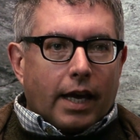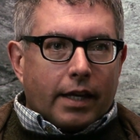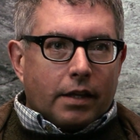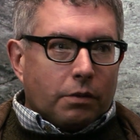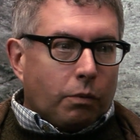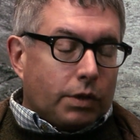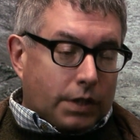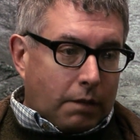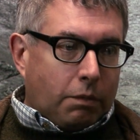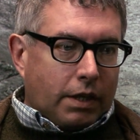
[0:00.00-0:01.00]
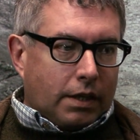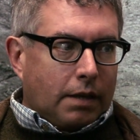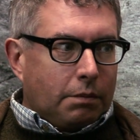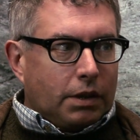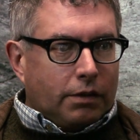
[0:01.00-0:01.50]
in the same way that
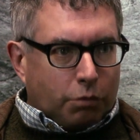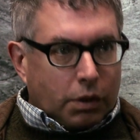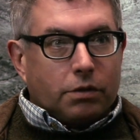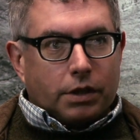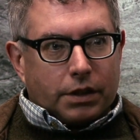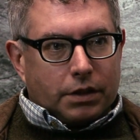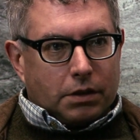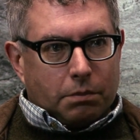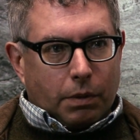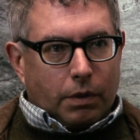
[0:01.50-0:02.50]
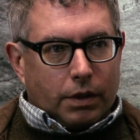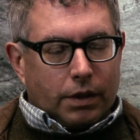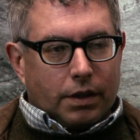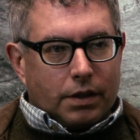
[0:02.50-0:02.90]
I believe wilderness is important.